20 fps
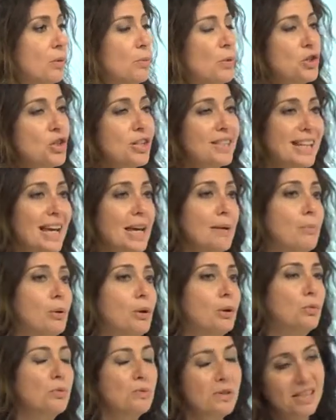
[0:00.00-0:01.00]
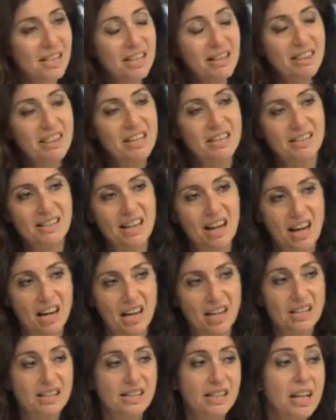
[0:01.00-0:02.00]
which is able to
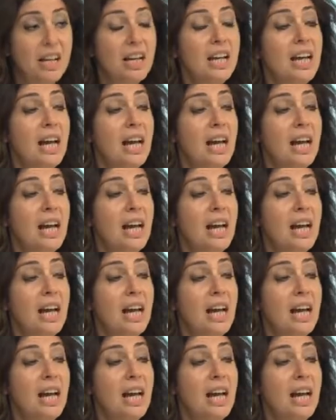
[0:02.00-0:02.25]
synthesize